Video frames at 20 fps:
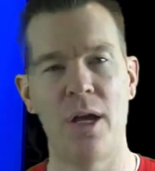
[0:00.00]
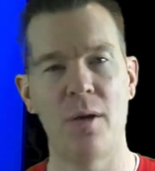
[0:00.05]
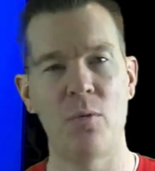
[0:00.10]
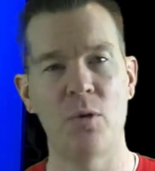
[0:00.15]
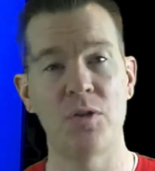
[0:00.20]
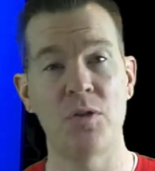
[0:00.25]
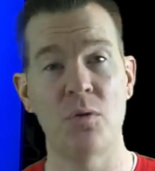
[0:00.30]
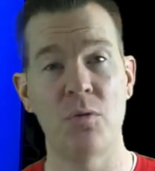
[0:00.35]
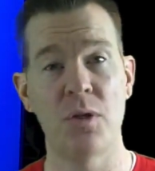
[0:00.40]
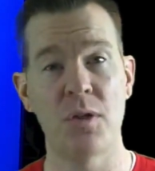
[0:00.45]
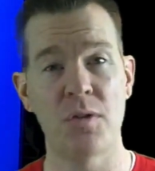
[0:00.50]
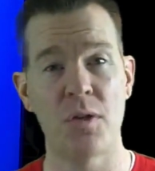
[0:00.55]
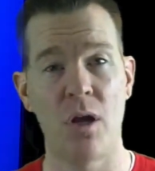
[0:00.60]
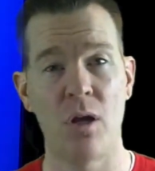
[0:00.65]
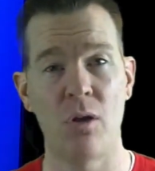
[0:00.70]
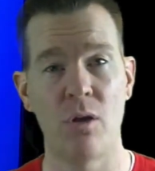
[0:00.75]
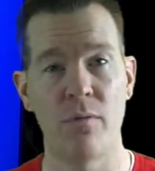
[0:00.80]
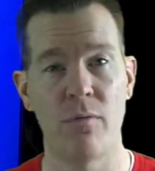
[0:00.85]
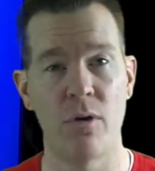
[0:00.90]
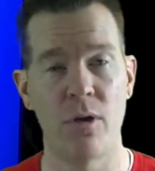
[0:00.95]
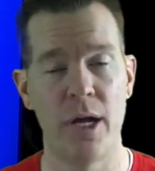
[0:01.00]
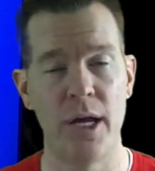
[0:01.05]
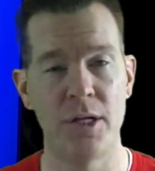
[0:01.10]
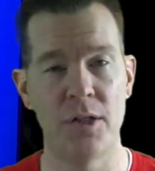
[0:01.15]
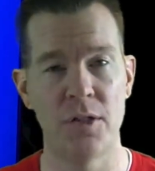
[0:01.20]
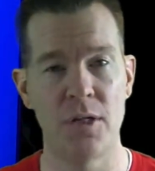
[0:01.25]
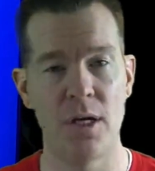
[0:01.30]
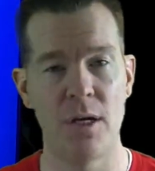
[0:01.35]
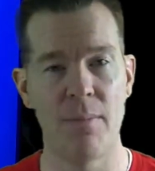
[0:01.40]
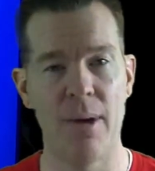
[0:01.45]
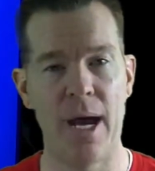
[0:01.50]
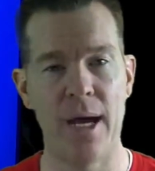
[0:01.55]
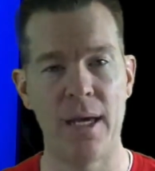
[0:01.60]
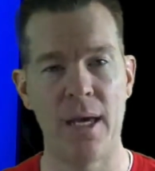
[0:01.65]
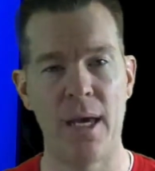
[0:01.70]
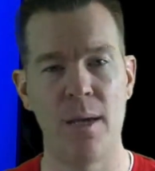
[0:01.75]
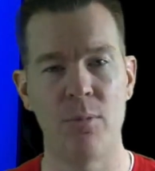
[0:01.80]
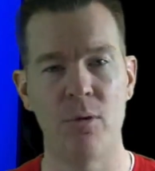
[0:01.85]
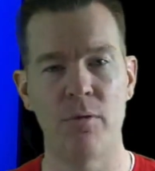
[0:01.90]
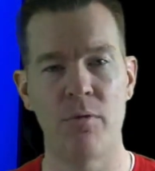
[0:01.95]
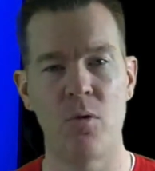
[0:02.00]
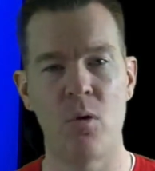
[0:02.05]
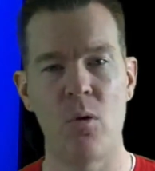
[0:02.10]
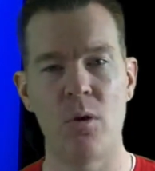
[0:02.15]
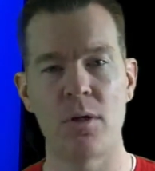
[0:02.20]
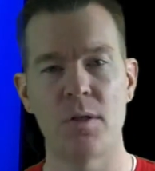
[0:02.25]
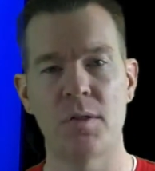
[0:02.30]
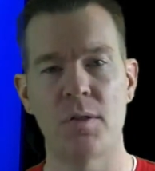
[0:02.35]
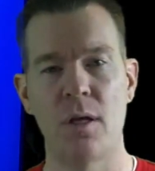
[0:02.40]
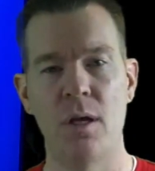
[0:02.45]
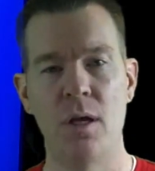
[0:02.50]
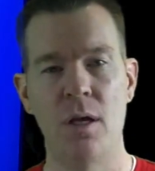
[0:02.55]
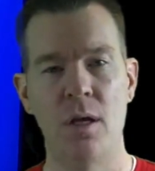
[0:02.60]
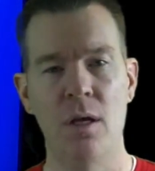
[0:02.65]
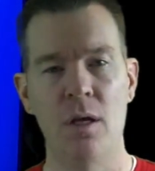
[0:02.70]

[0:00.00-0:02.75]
I was doing this all over HDMI cable, of course.